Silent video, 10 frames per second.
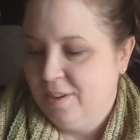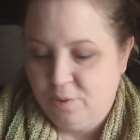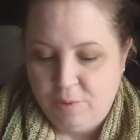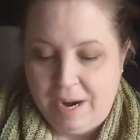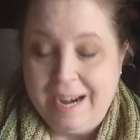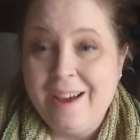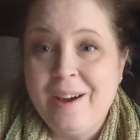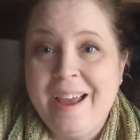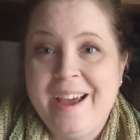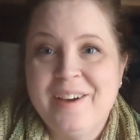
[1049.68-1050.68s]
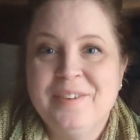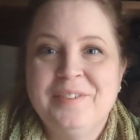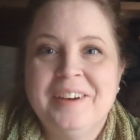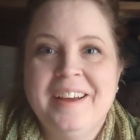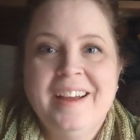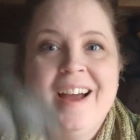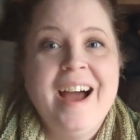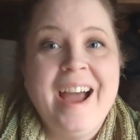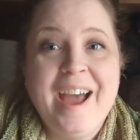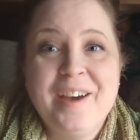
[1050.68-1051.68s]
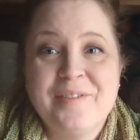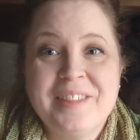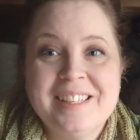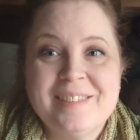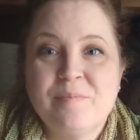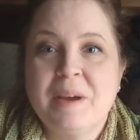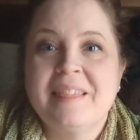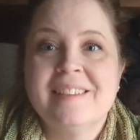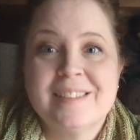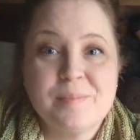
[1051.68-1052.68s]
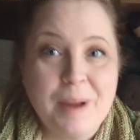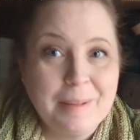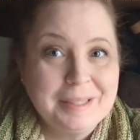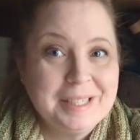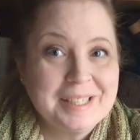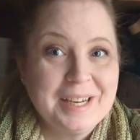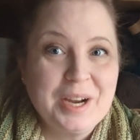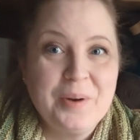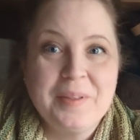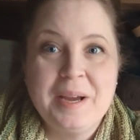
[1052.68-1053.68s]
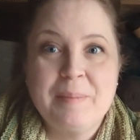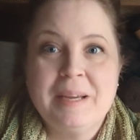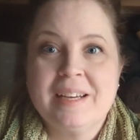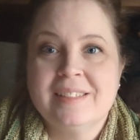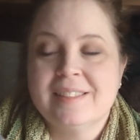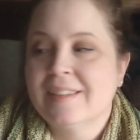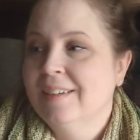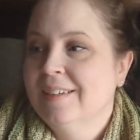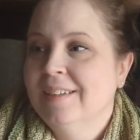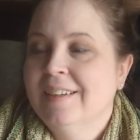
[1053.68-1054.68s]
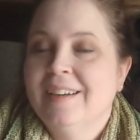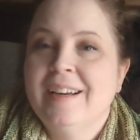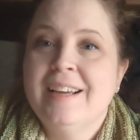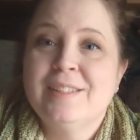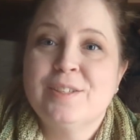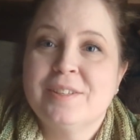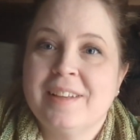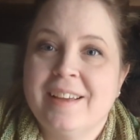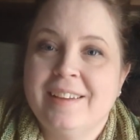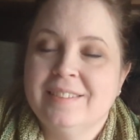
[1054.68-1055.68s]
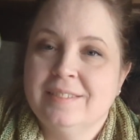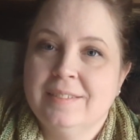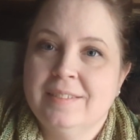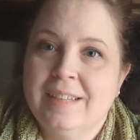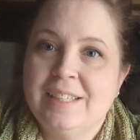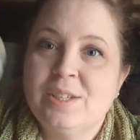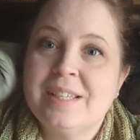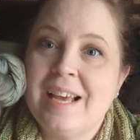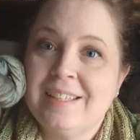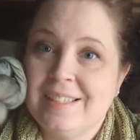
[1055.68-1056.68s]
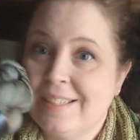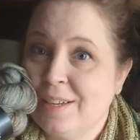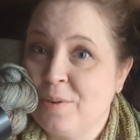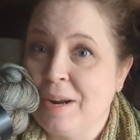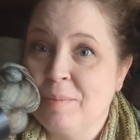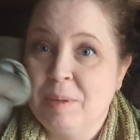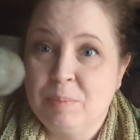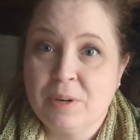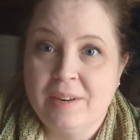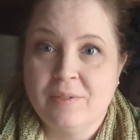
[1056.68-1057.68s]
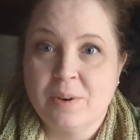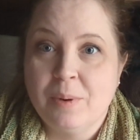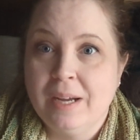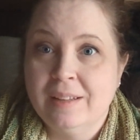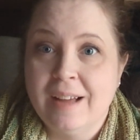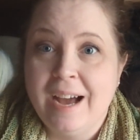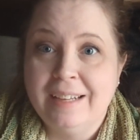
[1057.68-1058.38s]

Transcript: Right now I have this, but this is probably just going to go in there because it just has to sit around and be pretty for a while.